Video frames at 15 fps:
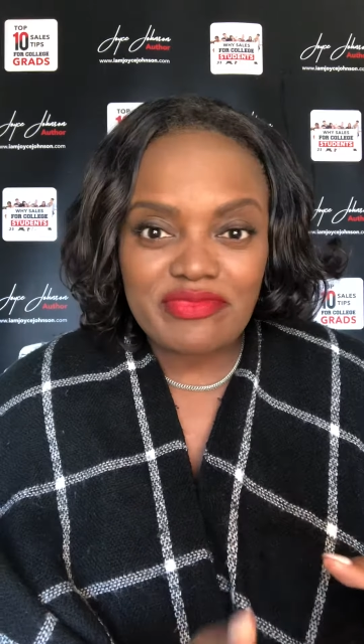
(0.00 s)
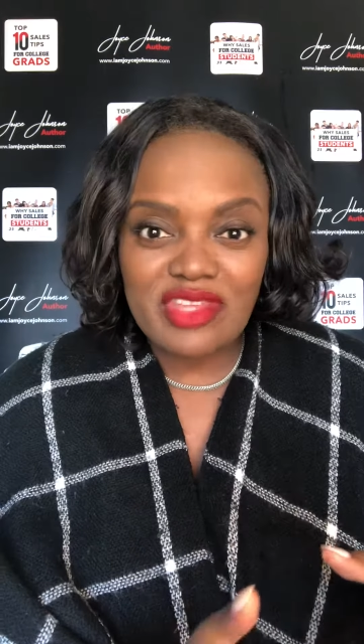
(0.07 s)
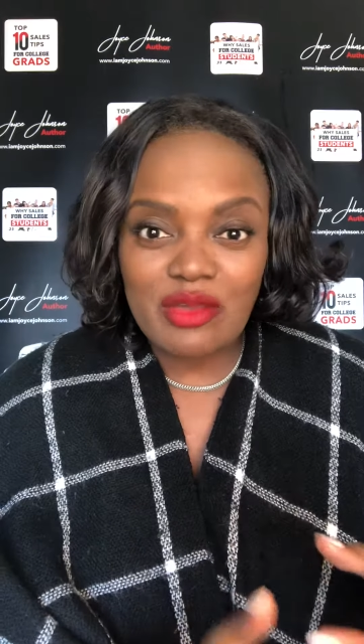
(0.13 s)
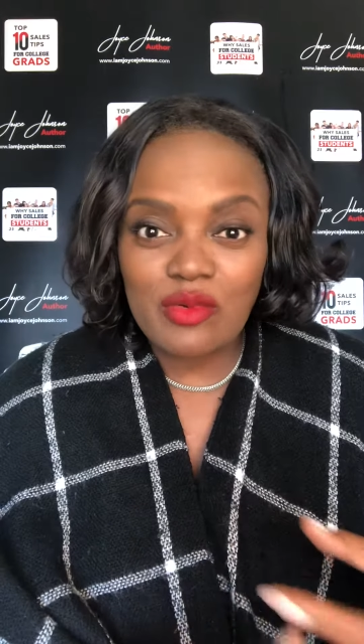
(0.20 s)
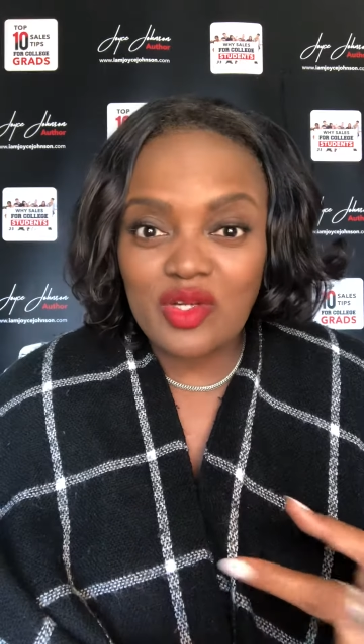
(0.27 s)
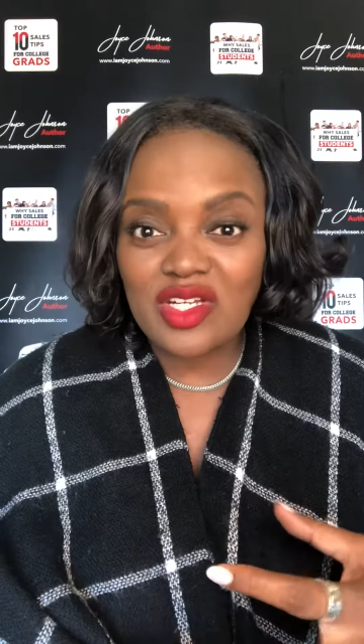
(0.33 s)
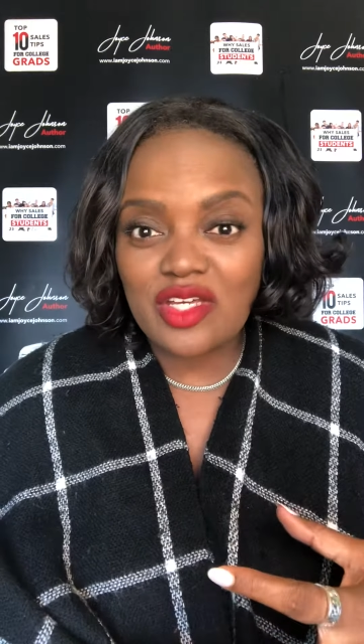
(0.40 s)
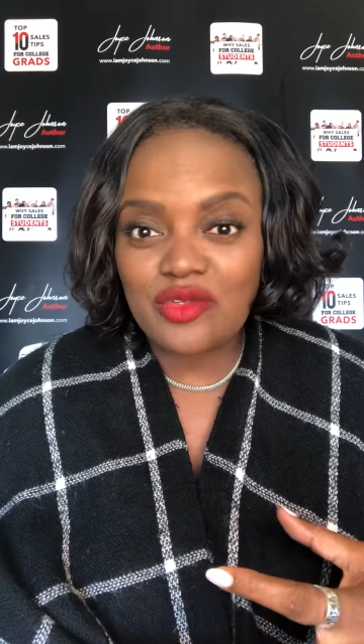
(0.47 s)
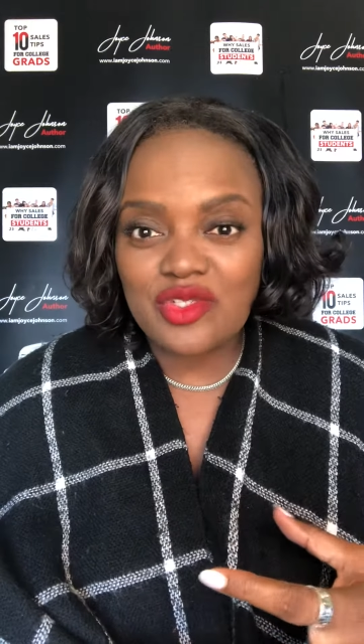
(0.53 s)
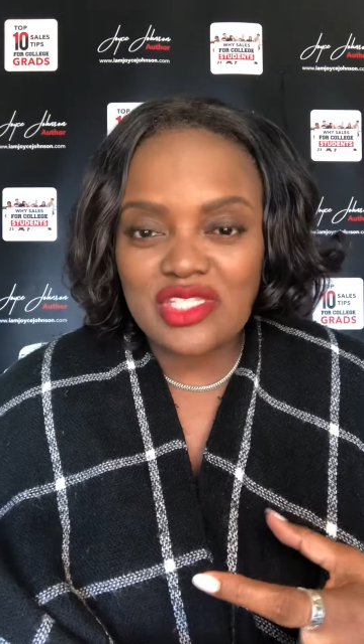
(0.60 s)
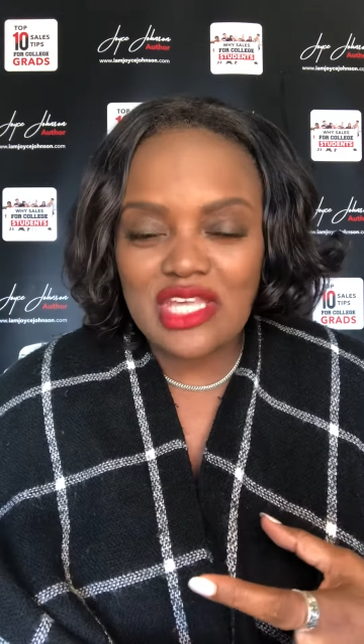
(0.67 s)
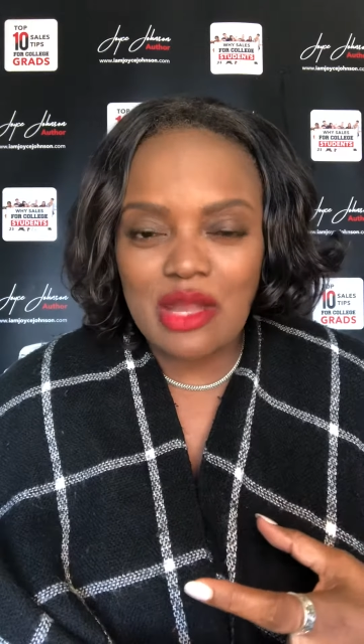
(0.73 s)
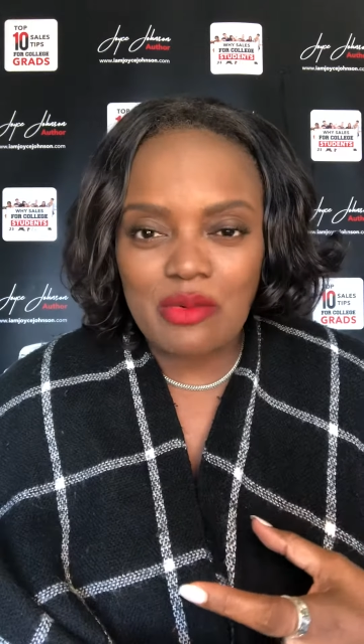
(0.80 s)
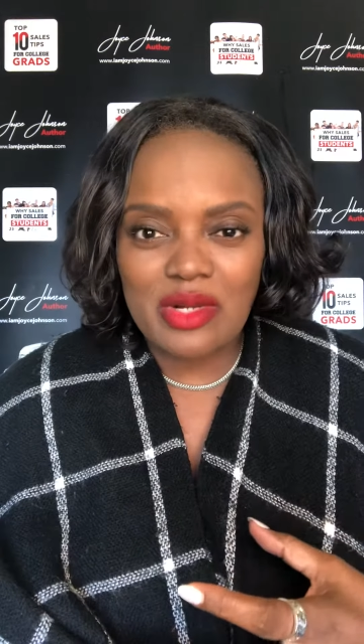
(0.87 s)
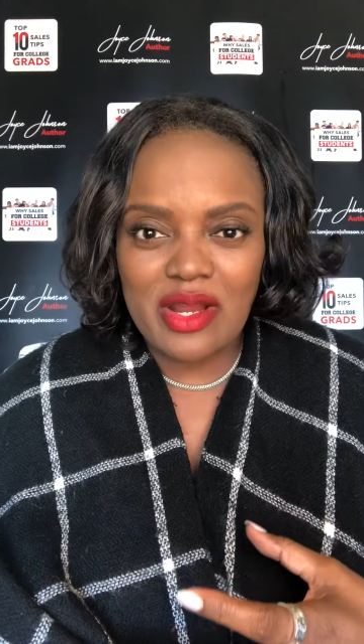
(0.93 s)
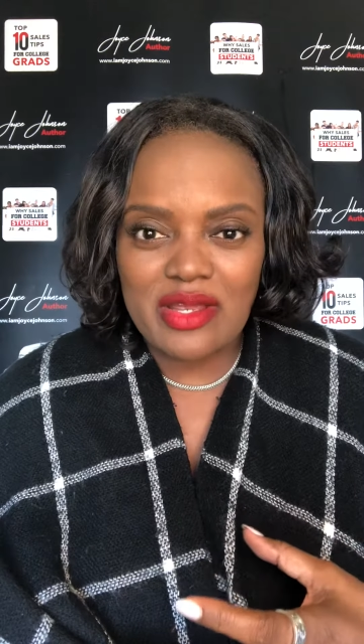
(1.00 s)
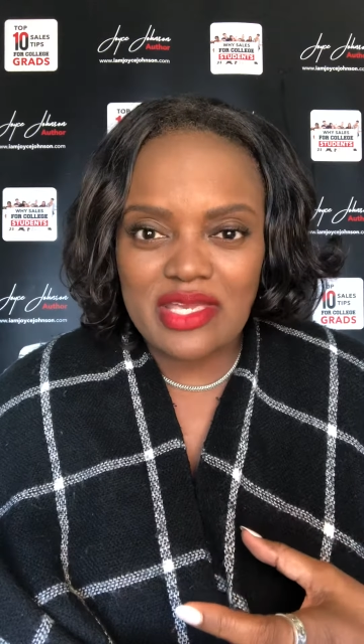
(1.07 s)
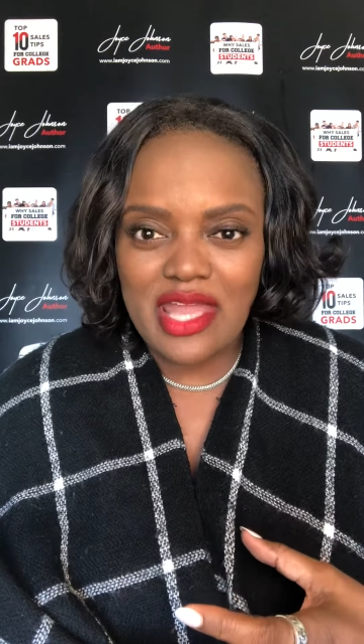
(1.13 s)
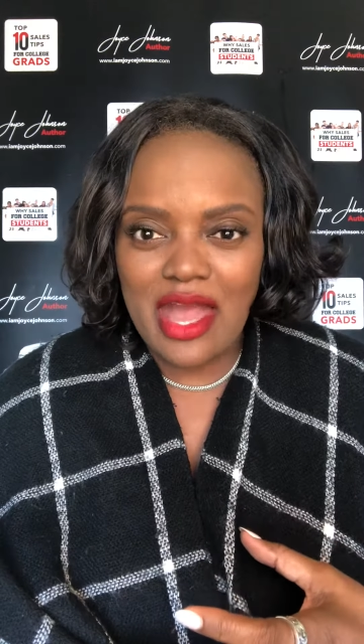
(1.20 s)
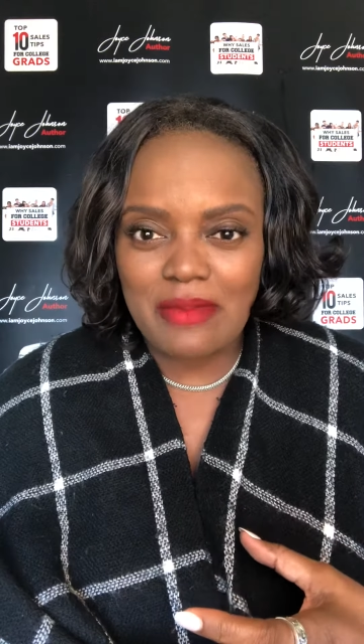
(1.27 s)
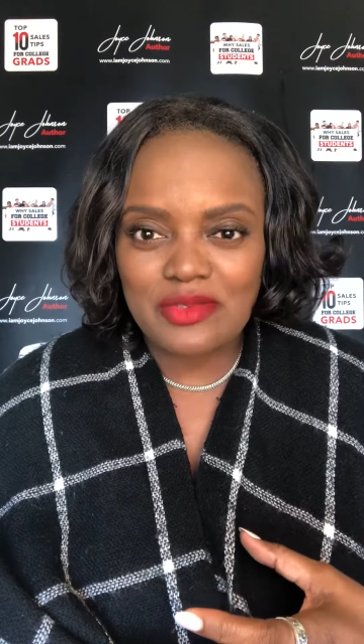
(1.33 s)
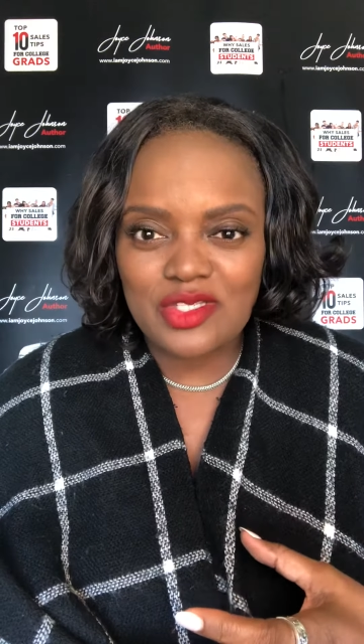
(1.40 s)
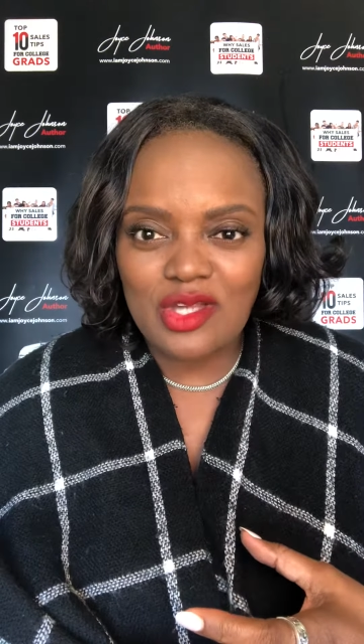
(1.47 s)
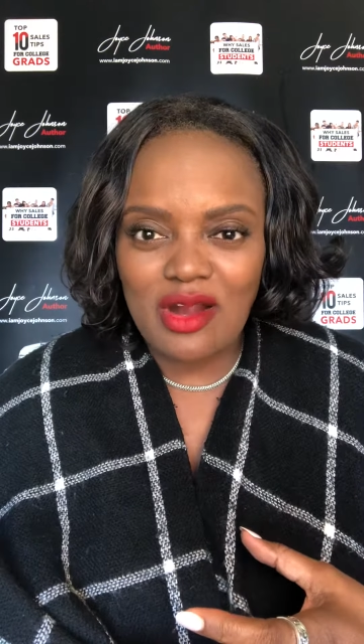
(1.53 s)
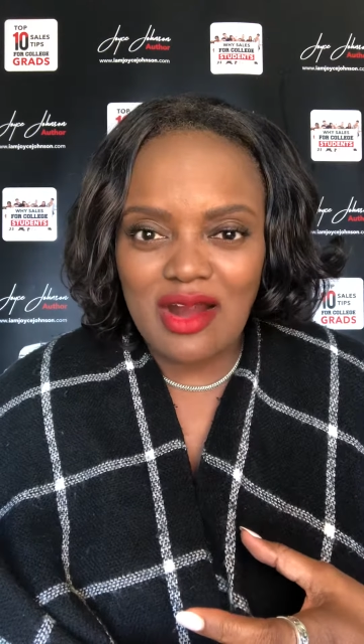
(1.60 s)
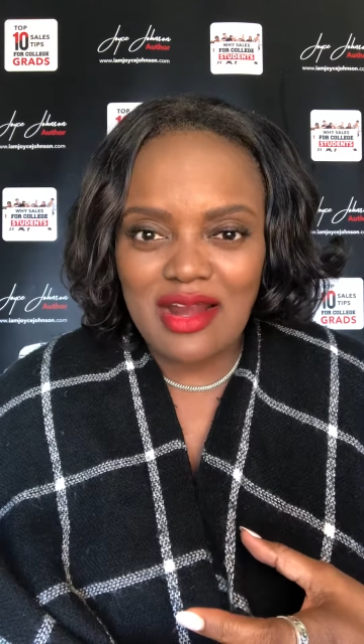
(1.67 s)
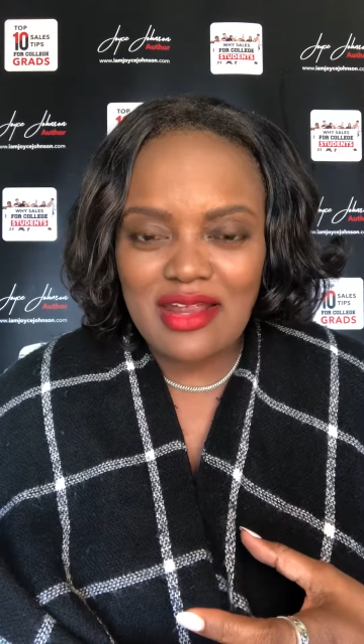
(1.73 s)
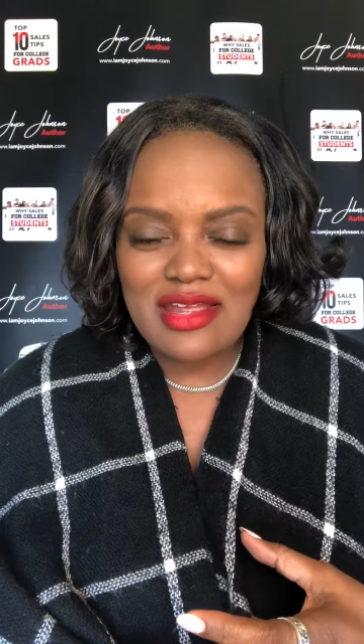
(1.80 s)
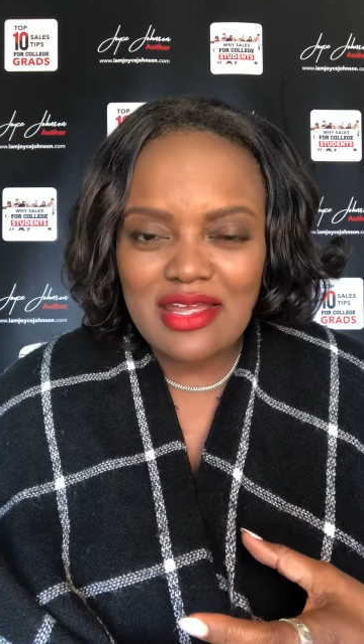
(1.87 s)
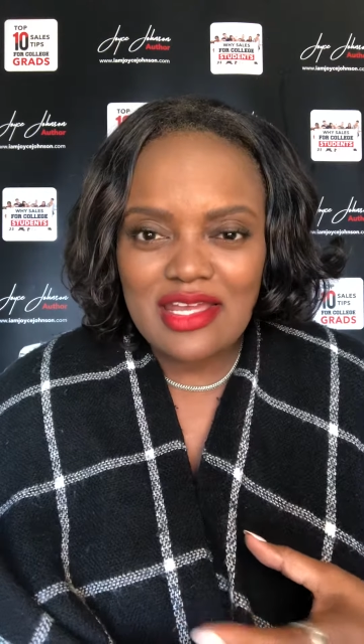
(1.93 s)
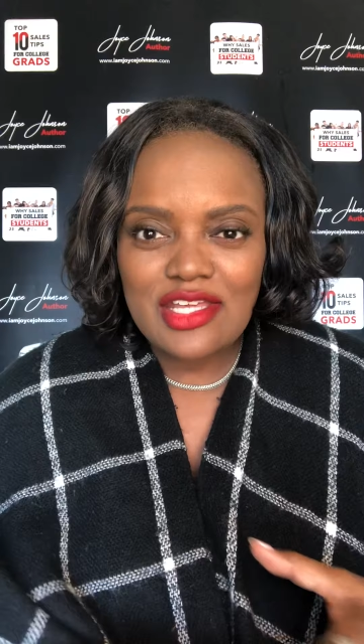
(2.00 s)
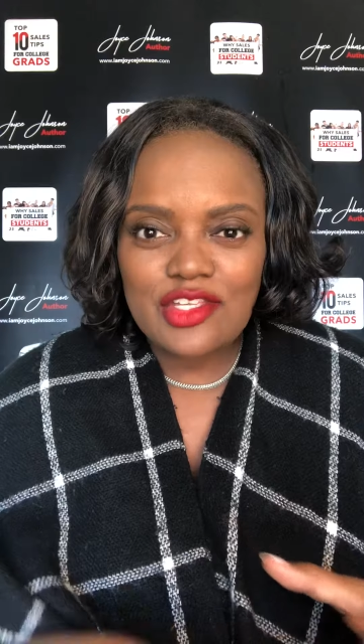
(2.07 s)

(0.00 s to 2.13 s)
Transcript: We want to understand what our gaps are